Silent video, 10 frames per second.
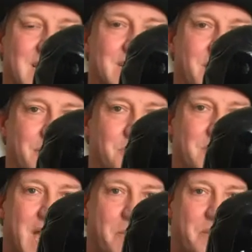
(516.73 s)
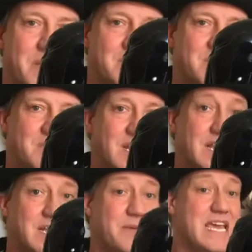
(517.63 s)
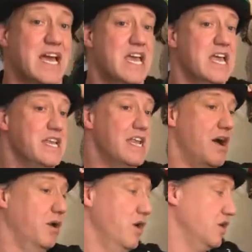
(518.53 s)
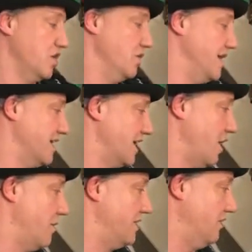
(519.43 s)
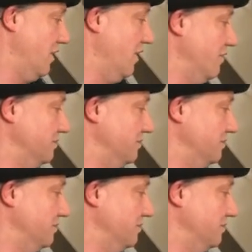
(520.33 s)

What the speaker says: going to be our person that's going to end up here. Now look who he can go with. Oh,